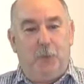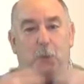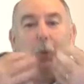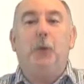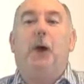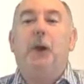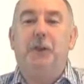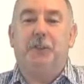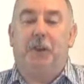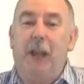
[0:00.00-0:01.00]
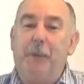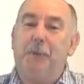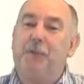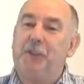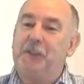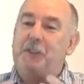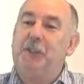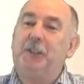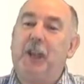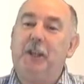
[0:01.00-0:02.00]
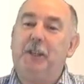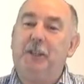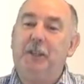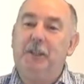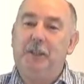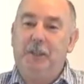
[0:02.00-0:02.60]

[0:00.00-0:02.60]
all those are aimed at facilitating